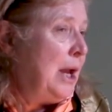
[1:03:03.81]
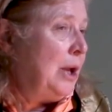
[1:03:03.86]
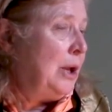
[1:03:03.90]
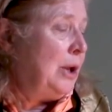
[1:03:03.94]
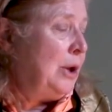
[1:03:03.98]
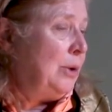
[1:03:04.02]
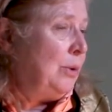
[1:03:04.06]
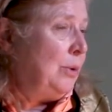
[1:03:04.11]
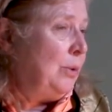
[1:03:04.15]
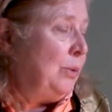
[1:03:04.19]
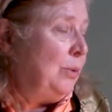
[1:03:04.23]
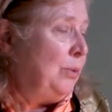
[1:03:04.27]

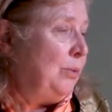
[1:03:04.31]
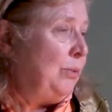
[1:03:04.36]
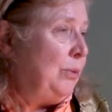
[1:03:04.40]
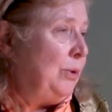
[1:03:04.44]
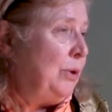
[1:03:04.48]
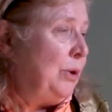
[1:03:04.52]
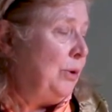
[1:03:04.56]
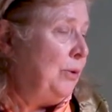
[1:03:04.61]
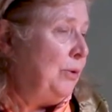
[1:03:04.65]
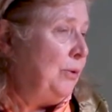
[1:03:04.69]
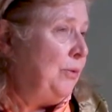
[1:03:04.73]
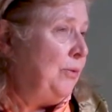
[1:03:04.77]
you
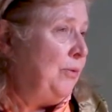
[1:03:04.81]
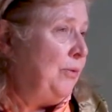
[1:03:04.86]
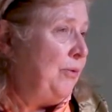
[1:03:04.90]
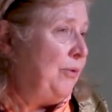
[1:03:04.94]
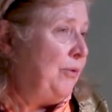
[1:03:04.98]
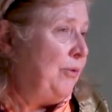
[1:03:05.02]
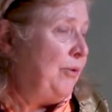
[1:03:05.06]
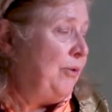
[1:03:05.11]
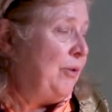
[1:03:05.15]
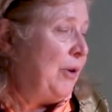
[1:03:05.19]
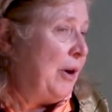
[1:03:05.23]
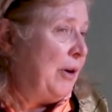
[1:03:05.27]
do
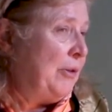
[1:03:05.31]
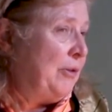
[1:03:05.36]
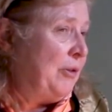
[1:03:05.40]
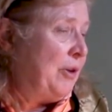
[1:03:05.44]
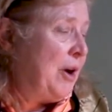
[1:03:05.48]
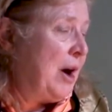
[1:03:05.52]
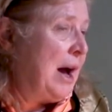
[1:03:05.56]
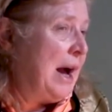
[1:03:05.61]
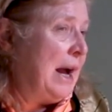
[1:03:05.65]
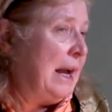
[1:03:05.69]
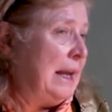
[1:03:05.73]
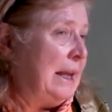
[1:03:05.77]

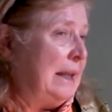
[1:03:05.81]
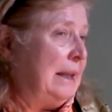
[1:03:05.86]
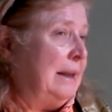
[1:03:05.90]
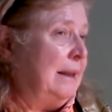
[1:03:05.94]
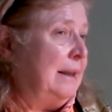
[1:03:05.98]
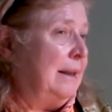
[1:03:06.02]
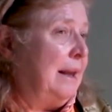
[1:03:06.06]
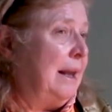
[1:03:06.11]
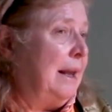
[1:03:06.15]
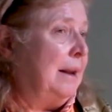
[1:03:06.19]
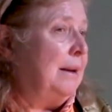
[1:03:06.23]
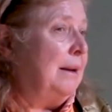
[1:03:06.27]

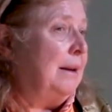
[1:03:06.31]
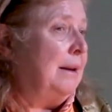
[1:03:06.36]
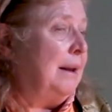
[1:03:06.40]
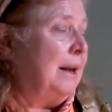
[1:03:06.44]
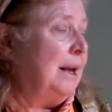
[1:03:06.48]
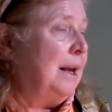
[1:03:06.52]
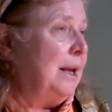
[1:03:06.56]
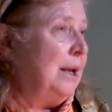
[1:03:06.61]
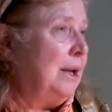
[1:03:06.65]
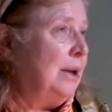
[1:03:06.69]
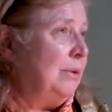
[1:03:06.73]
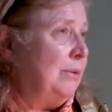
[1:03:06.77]
find that
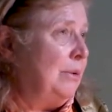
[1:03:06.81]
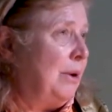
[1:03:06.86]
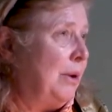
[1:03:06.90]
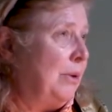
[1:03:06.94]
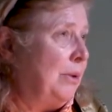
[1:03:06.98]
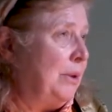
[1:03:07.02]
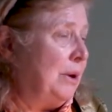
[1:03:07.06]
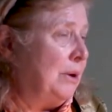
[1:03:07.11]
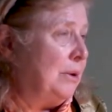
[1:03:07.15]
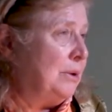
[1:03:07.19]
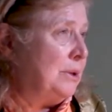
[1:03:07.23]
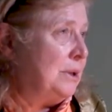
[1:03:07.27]
you know
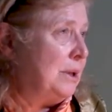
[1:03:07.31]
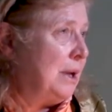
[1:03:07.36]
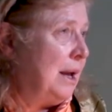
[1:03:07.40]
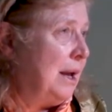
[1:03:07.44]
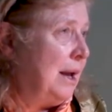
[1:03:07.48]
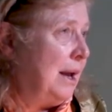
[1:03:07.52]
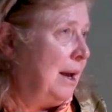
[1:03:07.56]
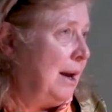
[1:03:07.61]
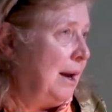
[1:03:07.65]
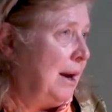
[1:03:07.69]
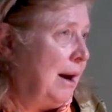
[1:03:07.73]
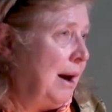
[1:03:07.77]
there's
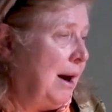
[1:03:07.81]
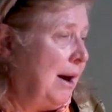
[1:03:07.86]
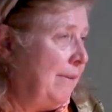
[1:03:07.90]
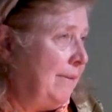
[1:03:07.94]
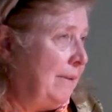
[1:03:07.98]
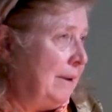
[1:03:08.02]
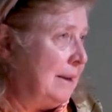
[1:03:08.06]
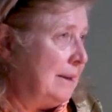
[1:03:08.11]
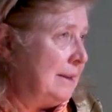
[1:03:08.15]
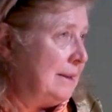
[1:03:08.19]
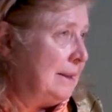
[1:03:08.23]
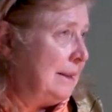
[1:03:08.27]

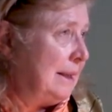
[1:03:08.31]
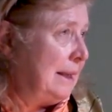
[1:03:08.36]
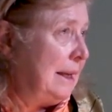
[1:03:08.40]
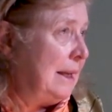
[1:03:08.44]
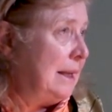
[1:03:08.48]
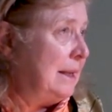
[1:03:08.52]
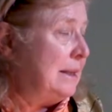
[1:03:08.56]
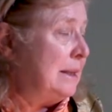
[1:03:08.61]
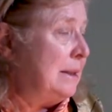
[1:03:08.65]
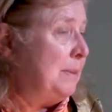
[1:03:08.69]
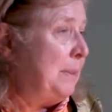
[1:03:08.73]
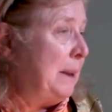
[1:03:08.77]
obviously
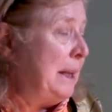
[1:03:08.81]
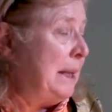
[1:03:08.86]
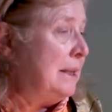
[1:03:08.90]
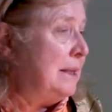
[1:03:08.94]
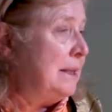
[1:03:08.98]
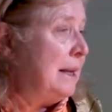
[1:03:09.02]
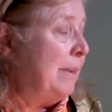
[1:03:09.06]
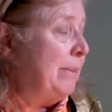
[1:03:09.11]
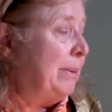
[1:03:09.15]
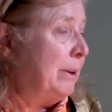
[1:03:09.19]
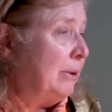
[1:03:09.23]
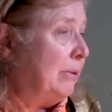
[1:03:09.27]
it
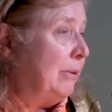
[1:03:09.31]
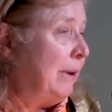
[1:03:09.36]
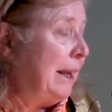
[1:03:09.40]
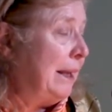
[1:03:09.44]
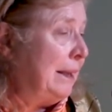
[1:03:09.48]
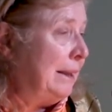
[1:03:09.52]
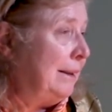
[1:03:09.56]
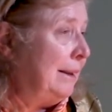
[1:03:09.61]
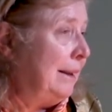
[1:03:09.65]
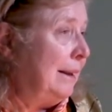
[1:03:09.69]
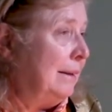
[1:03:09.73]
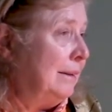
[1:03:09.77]
speeds up a
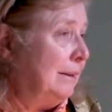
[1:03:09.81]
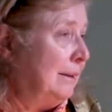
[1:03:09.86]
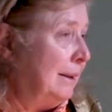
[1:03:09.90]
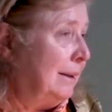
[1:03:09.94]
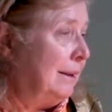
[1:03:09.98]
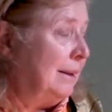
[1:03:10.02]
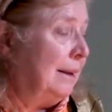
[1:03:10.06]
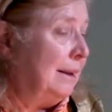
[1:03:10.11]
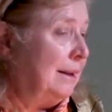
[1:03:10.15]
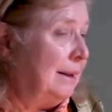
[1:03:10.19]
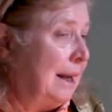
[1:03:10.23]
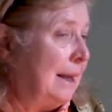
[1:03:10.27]
great deal
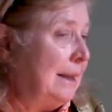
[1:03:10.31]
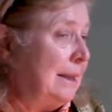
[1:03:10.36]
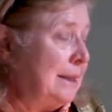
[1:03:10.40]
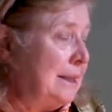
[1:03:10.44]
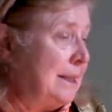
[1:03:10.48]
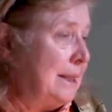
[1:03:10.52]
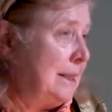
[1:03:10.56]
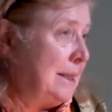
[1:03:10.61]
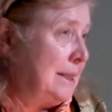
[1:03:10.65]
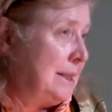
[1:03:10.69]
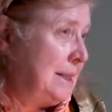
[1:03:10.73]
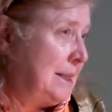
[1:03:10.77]
in the
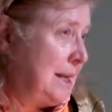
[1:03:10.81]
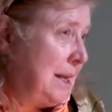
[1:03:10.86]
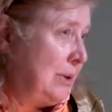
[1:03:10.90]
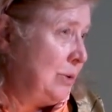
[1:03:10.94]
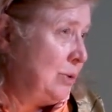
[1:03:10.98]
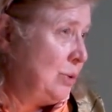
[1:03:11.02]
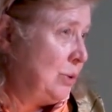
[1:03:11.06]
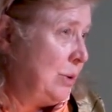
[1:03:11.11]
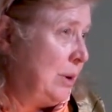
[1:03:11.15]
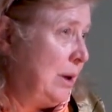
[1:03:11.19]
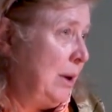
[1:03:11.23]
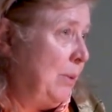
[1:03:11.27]
19th
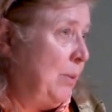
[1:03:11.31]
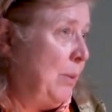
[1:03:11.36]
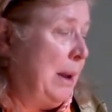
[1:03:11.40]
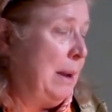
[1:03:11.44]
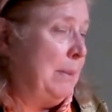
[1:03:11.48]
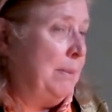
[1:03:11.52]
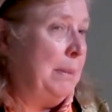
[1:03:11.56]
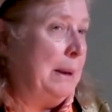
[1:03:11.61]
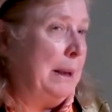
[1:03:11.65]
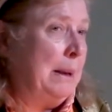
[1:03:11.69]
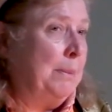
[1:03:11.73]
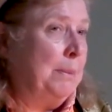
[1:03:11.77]
century
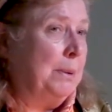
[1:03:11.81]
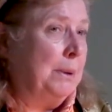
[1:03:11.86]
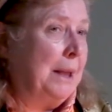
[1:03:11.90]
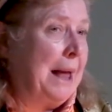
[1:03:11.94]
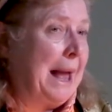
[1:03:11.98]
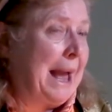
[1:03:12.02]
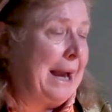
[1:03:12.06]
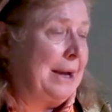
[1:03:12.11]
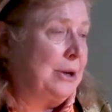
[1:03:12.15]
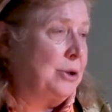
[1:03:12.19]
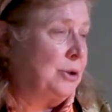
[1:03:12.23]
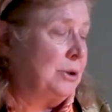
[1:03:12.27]
when people
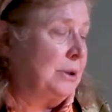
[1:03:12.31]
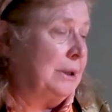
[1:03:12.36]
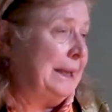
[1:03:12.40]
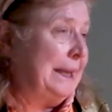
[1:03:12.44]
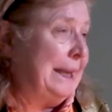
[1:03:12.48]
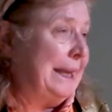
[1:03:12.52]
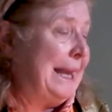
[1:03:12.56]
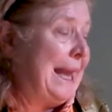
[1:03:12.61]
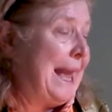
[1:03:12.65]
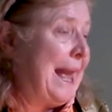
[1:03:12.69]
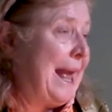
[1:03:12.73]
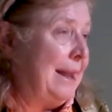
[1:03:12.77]
actually
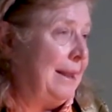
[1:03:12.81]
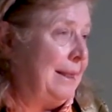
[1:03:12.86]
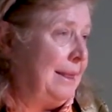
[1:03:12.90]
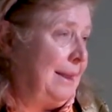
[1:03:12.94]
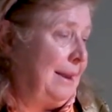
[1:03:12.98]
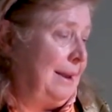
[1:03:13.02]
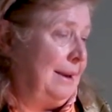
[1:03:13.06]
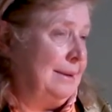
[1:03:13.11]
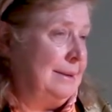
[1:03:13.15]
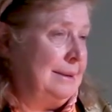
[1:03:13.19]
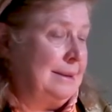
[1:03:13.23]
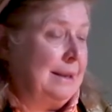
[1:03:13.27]
get
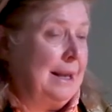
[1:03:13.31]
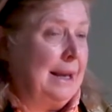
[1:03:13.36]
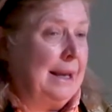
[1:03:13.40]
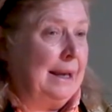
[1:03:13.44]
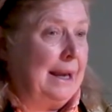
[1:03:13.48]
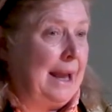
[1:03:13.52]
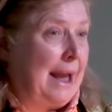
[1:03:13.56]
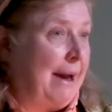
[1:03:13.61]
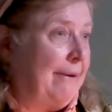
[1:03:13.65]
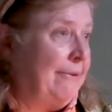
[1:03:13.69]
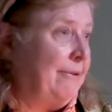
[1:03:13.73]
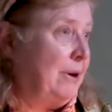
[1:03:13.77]
things like
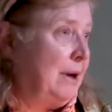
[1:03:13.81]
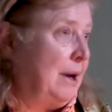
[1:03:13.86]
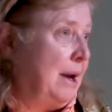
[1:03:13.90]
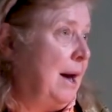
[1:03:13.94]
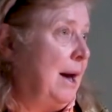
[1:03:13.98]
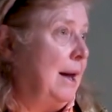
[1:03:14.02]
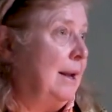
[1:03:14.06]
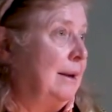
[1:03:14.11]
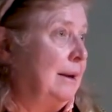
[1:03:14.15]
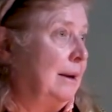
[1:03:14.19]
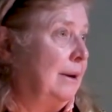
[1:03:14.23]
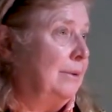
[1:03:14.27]

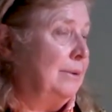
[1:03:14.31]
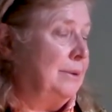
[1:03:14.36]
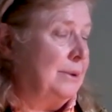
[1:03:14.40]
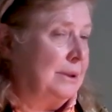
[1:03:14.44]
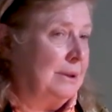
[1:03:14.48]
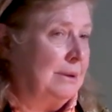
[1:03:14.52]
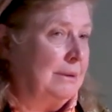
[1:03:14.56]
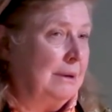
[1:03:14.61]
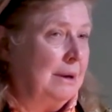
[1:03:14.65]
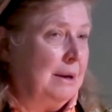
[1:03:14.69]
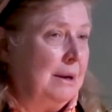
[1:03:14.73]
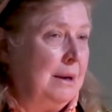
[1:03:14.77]
avocados
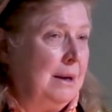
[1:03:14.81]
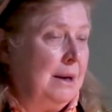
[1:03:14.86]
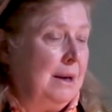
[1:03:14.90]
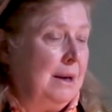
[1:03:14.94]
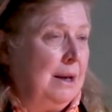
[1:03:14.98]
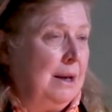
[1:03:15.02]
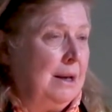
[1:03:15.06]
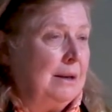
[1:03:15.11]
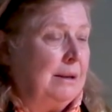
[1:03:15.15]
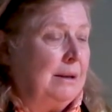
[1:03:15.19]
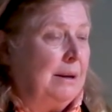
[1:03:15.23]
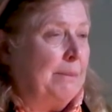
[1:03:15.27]
and
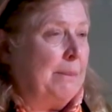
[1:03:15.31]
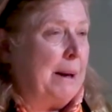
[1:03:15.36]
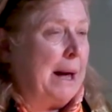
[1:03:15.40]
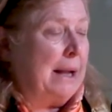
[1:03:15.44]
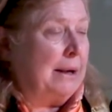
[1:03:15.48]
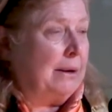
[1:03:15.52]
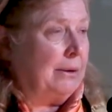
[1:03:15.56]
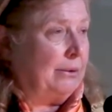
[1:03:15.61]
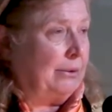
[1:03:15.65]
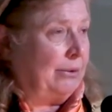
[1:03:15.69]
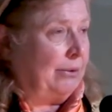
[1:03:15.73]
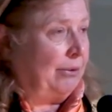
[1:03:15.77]

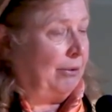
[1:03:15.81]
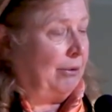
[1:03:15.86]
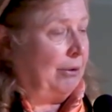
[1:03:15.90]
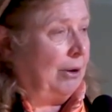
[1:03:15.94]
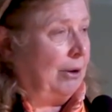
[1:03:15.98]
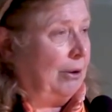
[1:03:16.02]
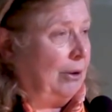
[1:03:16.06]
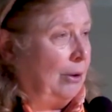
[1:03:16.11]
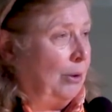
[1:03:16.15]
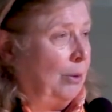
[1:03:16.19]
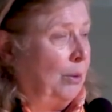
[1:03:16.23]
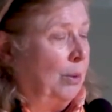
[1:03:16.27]
tomatoes from
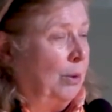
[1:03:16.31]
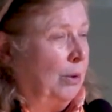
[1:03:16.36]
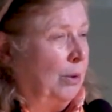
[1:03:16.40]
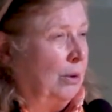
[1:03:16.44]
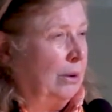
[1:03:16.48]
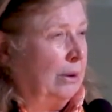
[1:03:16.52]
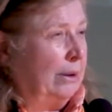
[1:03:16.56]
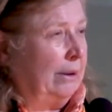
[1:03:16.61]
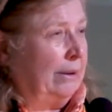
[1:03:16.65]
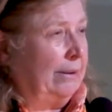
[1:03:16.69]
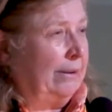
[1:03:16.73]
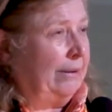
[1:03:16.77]
the new
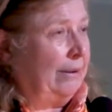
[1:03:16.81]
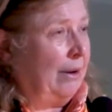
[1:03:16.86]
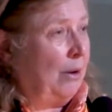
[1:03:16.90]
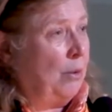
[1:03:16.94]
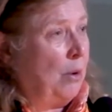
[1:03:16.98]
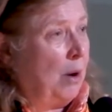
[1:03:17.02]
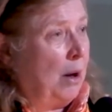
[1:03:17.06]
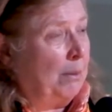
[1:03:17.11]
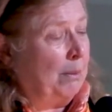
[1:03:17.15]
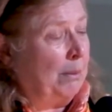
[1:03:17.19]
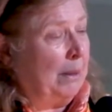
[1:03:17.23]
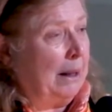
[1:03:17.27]
world and so
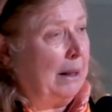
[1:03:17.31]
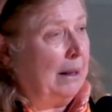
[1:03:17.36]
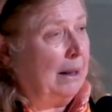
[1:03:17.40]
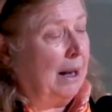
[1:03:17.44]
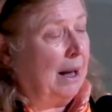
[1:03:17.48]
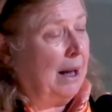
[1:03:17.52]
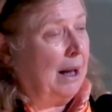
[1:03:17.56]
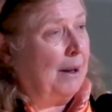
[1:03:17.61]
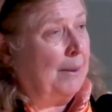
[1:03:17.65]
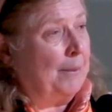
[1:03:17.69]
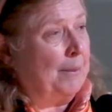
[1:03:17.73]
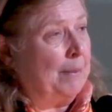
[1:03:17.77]
on but
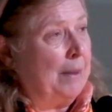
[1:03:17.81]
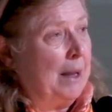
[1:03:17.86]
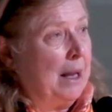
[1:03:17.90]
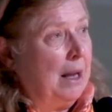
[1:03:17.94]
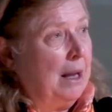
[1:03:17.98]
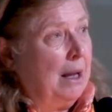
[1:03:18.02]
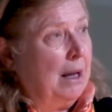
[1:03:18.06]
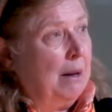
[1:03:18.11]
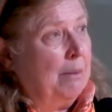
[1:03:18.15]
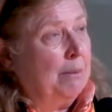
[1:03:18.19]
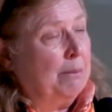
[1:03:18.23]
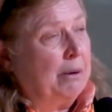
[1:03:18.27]
um,
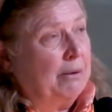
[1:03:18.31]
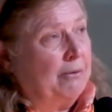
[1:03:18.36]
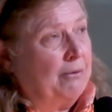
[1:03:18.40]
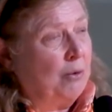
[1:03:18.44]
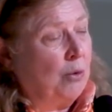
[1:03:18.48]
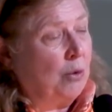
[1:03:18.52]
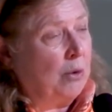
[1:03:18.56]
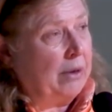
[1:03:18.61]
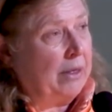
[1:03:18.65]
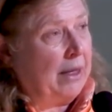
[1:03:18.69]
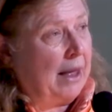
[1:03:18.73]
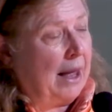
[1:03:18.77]

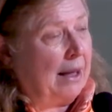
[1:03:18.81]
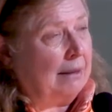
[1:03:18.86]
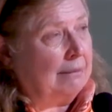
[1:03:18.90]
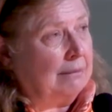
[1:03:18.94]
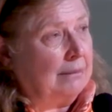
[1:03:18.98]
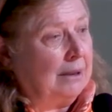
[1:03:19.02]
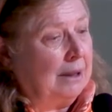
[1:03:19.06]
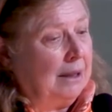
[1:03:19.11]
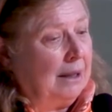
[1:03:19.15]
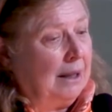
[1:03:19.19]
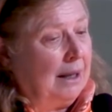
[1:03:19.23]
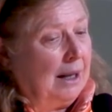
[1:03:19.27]
before then
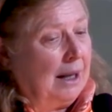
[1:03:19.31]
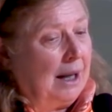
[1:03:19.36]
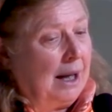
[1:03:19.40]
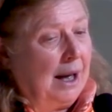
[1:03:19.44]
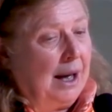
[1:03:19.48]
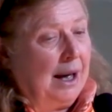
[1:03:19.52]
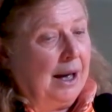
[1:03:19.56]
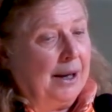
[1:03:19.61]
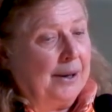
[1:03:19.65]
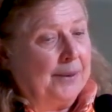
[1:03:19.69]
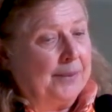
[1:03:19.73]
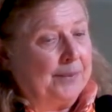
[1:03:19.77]

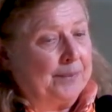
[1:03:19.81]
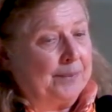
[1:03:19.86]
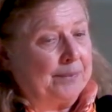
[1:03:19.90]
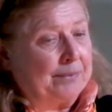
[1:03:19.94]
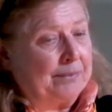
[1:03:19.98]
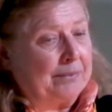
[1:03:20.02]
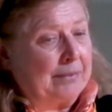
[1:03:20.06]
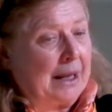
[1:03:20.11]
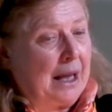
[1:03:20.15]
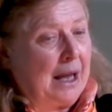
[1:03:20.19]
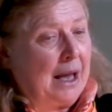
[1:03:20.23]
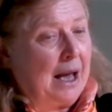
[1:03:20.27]
um,
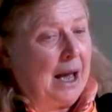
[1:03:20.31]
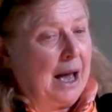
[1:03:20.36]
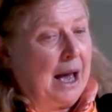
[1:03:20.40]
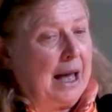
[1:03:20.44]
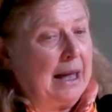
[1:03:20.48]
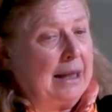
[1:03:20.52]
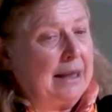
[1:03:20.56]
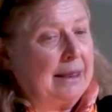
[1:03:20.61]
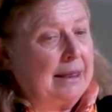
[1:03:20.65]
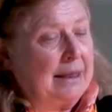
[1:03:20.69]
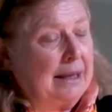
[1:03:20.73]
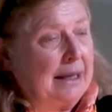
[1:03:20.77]

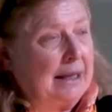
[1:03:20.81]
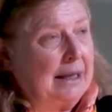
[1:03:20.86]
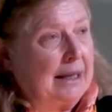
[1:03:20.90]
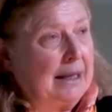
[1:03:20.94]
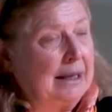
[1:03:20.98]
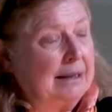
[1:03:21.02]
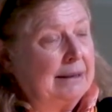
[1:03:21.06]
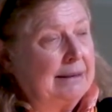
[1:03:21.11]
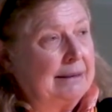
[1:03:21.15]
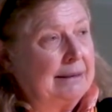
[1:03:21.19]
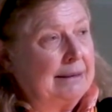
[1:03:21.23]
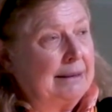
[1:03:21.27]
i think
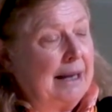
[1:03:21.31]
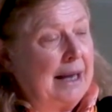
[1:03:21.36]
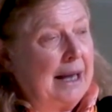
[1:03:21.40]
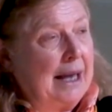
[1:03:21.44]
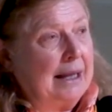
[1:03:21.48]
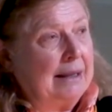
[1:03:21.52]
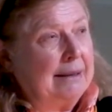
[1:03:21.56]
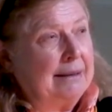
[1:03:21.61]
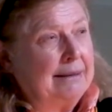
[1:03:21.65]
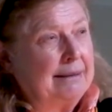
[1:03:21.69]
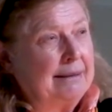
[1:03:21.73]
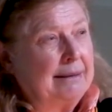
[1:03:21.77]
it's
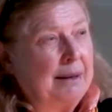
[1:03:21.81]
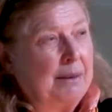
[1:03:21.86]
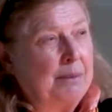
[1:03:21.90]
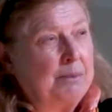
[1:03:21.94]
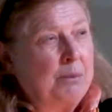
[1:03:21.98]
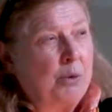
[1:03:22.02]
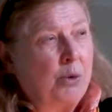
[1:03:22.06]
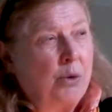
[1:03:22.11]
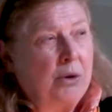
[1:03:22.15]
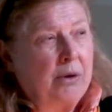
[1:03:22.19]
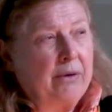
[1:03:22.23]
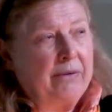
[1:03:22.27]
it's
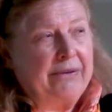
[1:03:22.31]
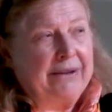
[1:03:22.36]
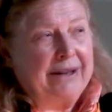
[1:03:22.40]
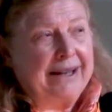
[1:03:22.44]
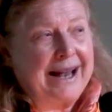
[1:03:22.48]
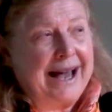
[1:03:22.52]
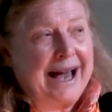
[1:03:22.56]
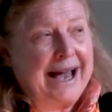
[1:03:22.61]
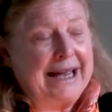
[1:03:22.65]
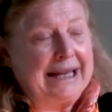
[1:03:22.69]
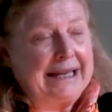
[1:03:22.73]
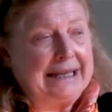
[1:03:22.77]
more of an
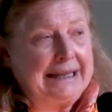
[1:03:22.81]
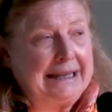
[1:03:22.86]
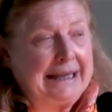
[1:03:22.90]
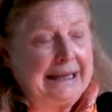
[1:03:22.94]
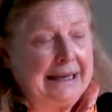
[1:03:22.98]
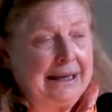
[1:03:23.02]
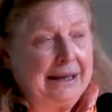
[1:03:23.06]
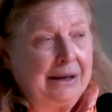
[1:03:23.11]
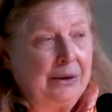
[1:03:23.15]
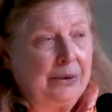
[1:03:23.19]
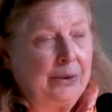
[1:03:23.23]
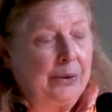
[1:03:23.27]

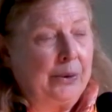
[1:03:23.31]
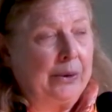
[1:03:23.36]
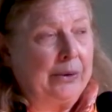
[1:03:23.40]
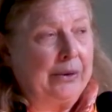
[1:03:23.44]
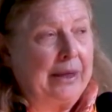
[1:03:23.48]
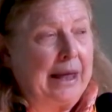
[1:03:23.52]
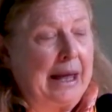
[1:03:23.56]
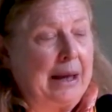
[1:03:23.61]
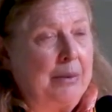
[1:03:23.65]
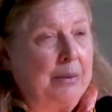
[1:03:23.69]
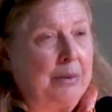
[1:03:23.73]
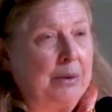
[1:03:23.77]
idea or
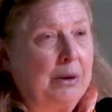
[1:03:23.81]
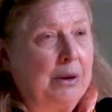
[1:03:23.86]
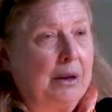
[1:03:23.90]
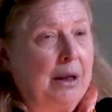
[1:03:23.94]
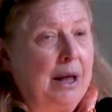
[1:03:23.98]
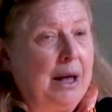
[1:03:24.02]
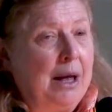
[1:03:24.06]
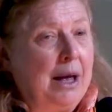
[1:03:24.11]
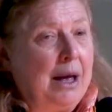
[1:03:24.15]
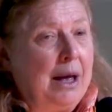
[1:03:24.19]
they will